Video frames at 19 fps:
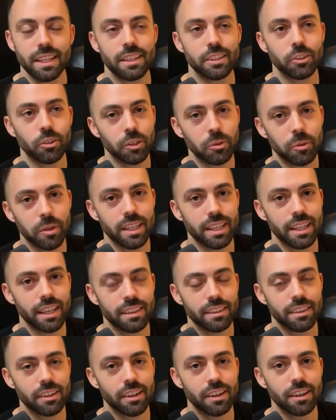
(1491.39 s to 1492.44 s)
The only way to
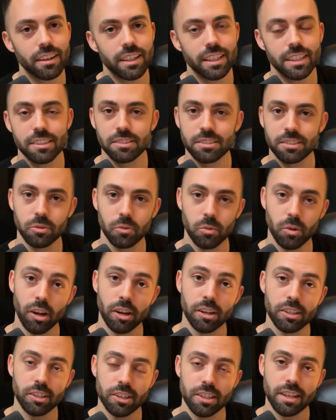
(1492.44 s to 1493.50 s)
get there is,
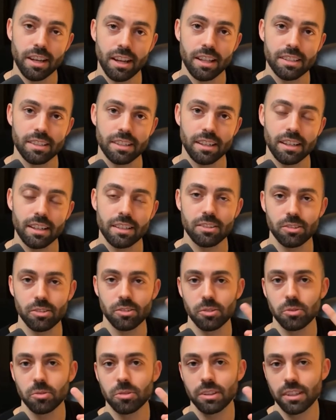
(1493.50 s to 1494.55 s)
one, good content, and
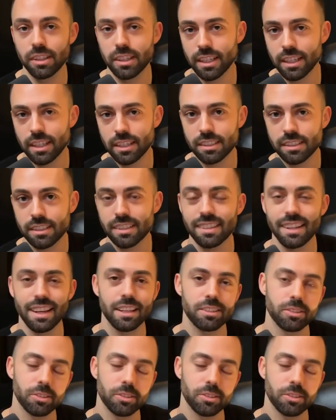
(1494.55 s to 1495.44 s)
two, links, not